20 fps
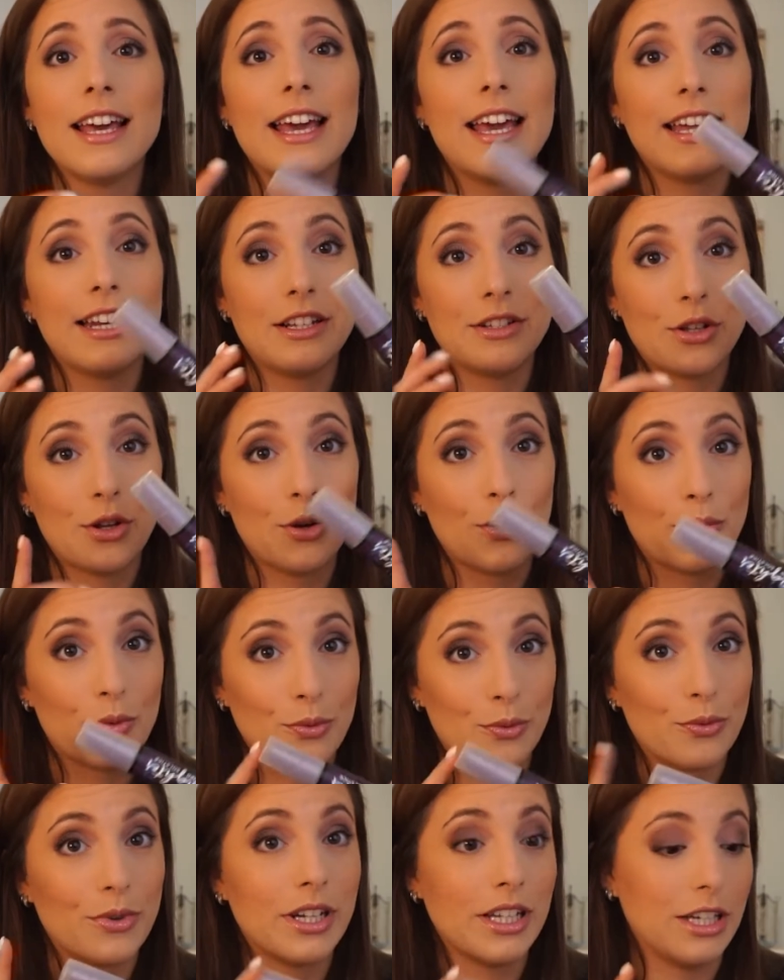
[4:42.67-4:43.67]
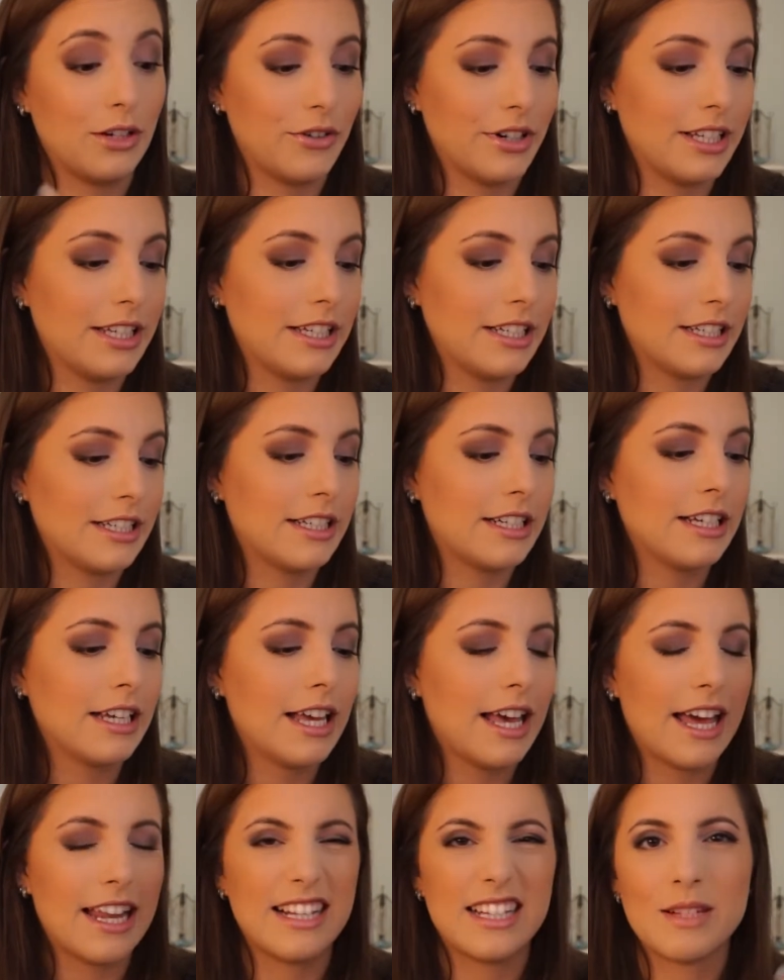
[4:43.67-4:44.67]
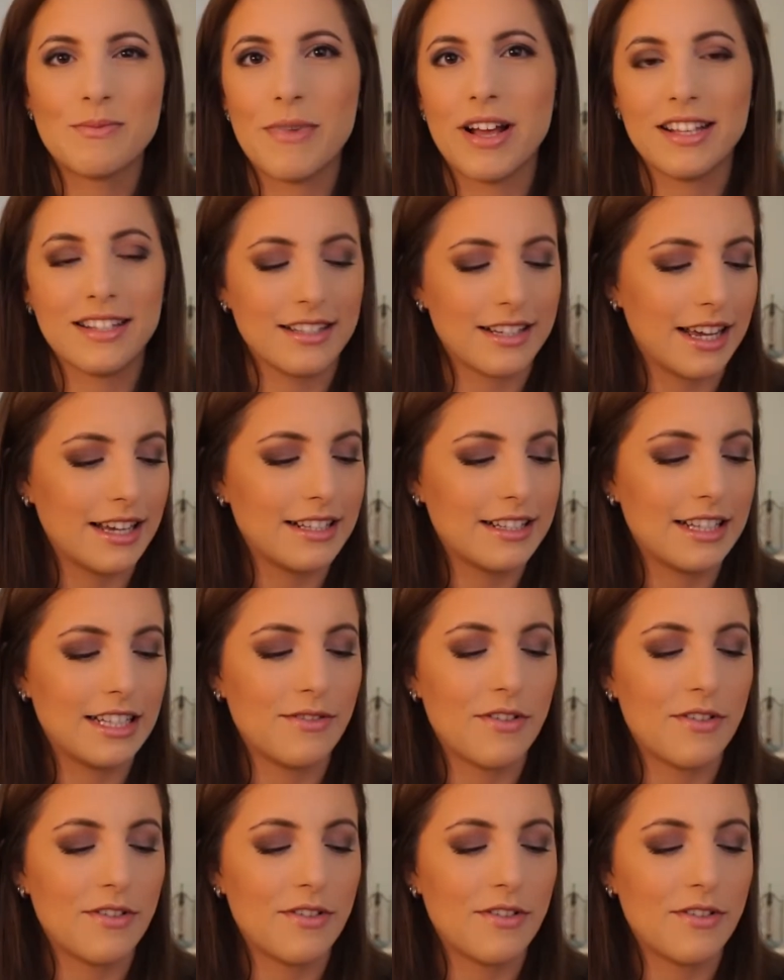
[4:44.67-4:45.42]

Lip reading: It is really, really good. And it smells nice.